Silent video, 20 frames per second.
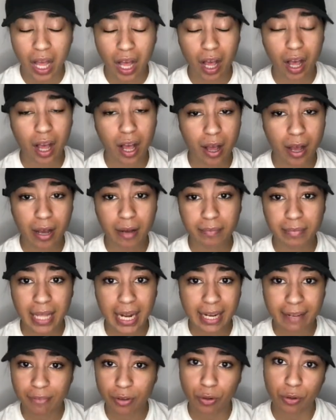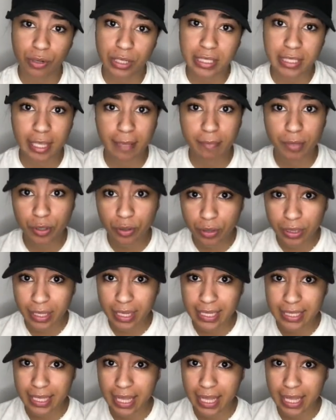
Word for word: Um, not even going to say middle class.